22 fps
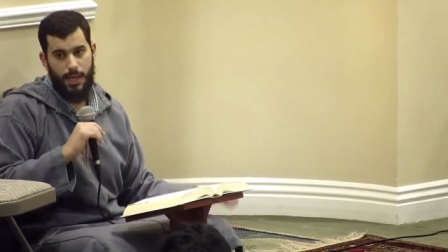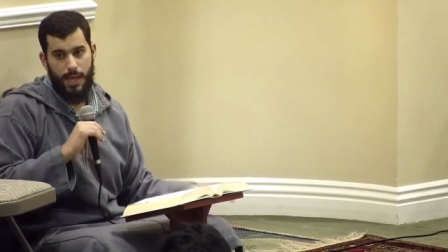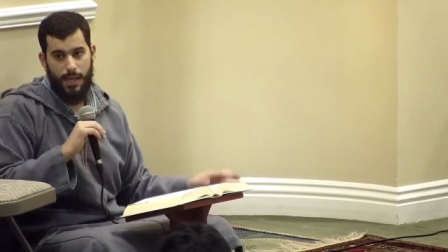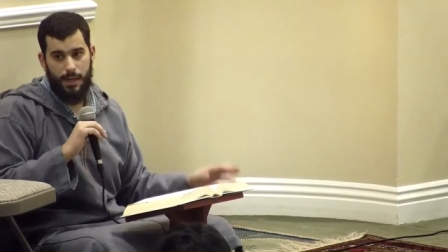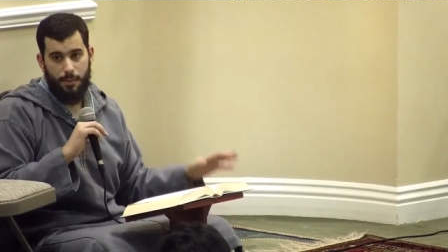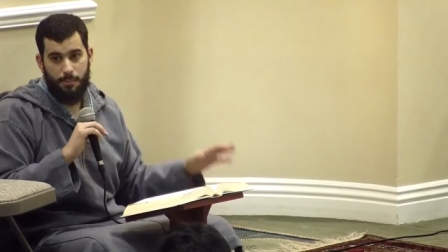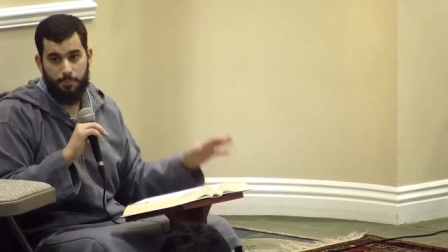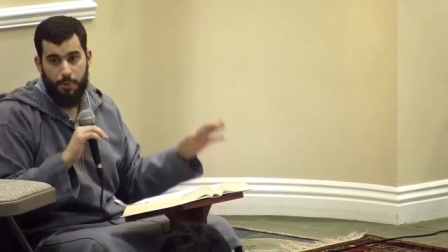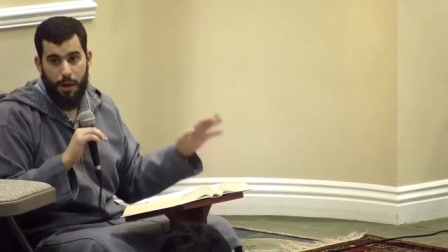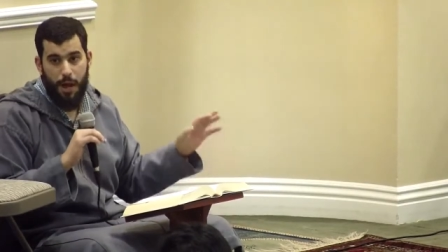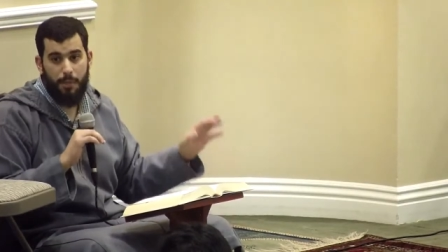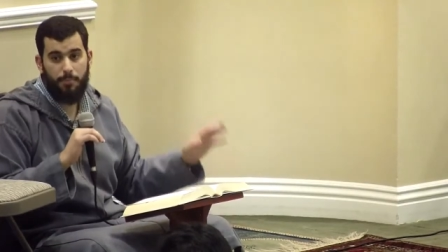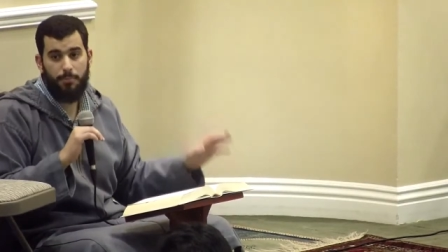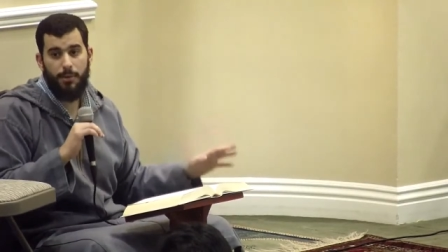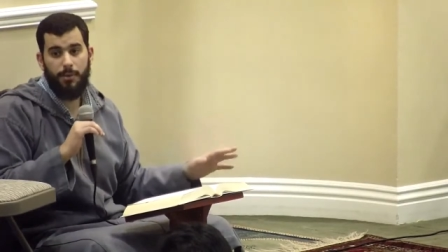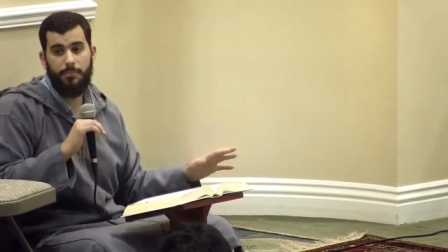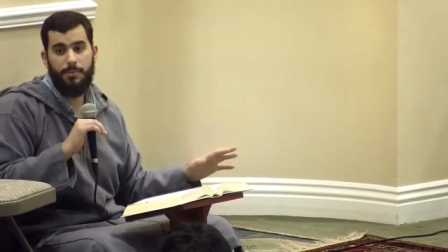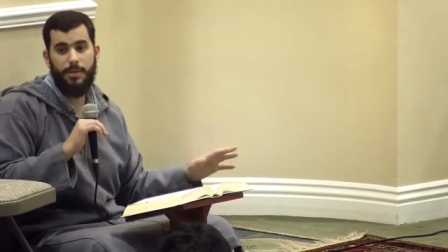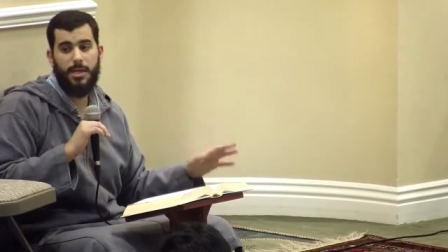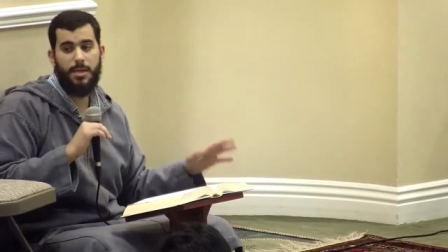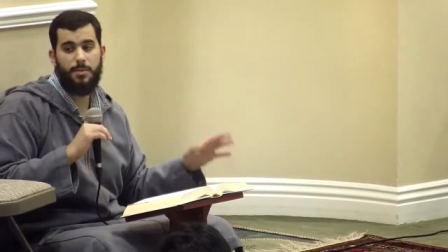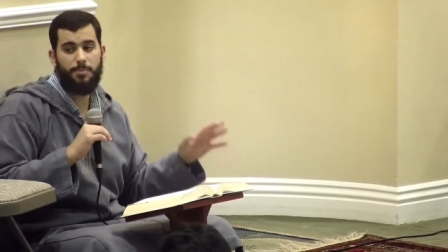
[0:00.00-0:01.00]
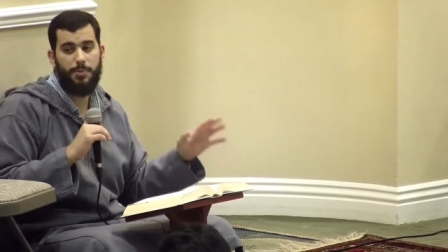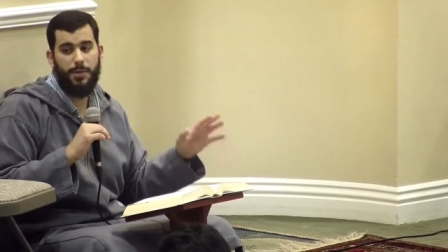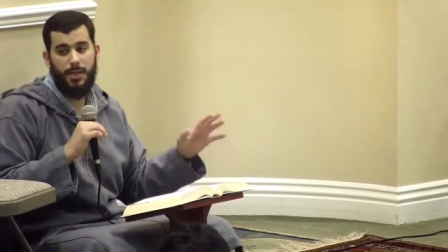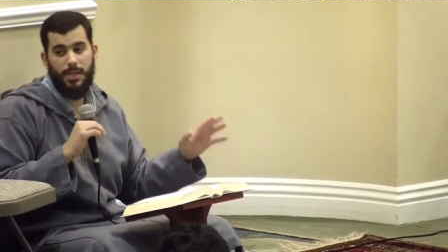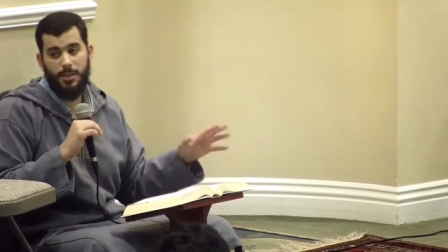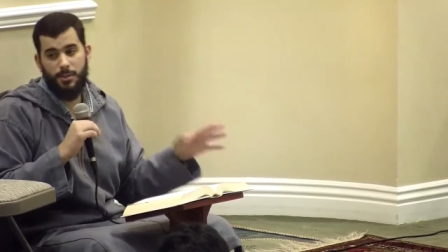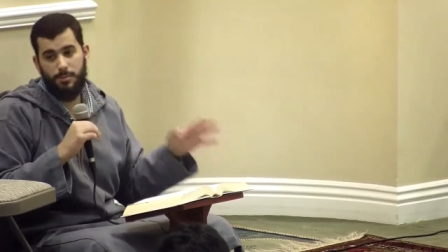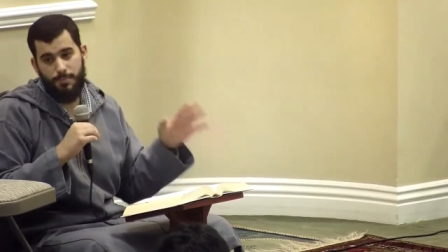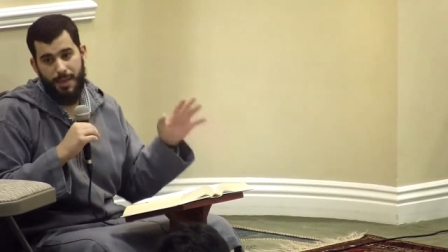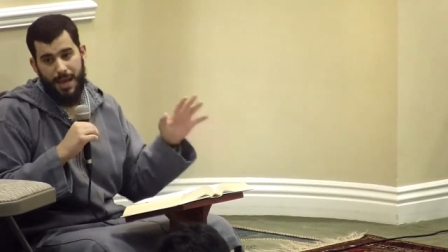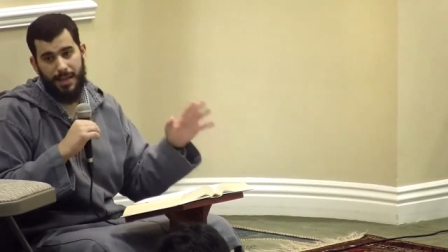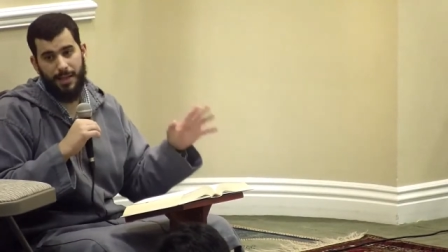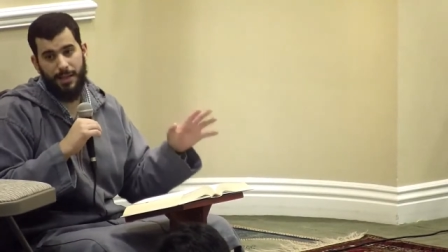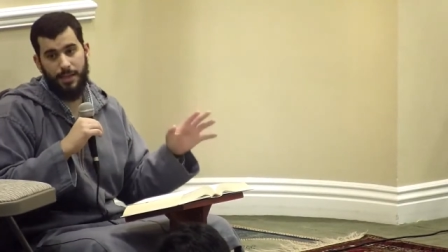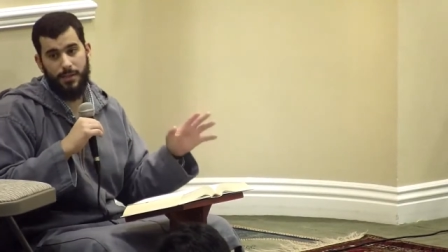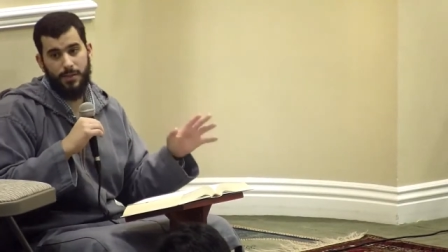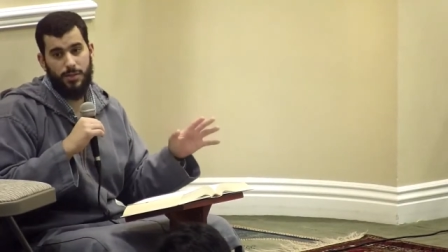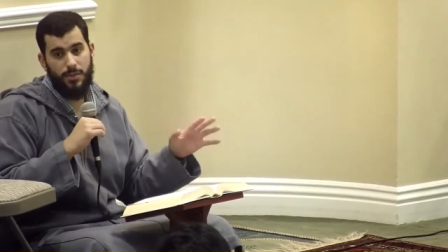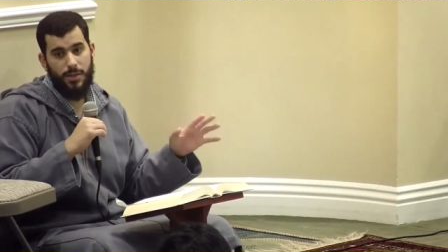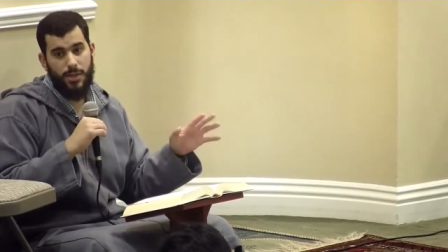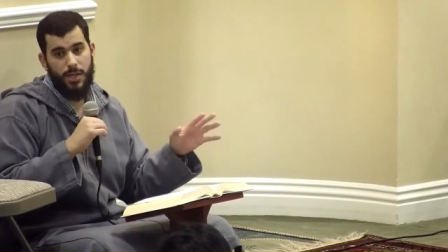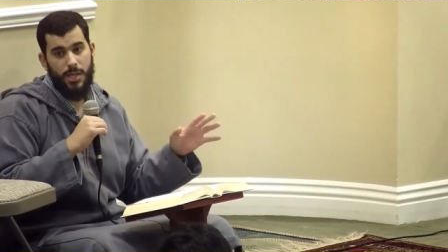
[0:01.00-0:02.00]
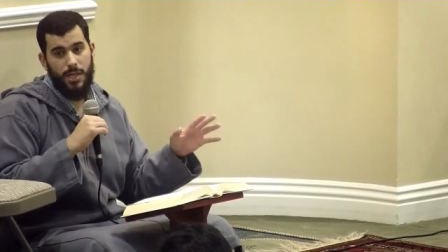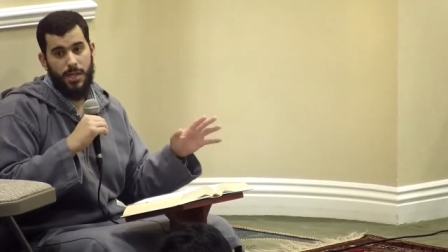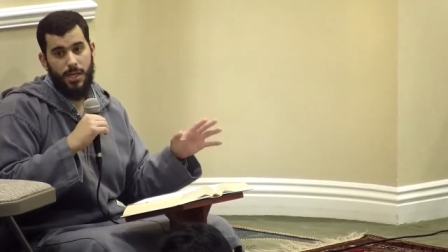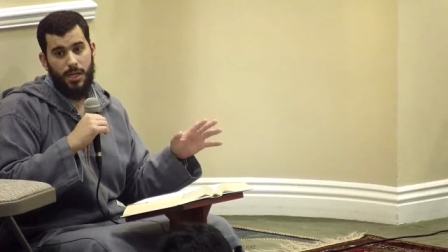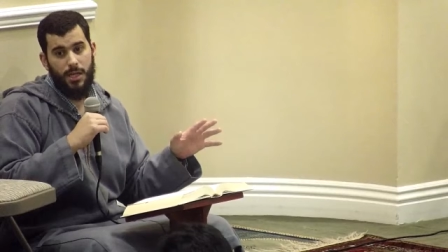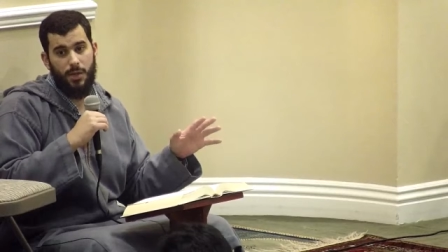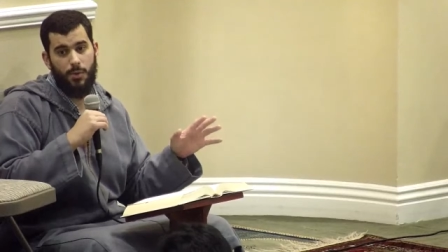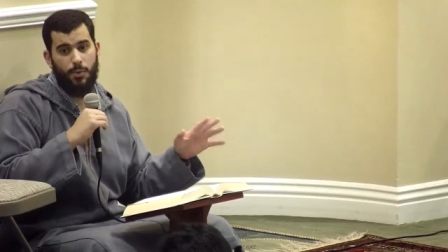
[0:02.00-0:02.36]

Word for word: He had a problem keeping his balance